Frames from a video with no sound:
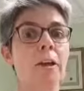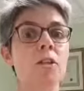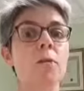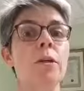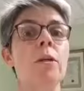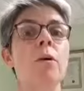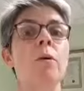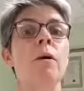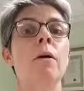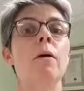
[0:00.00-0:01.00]
that's when you
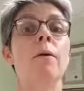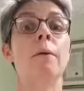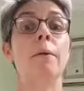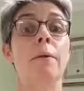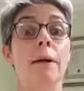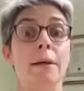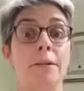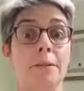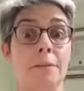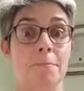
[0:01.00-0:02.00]
go, right.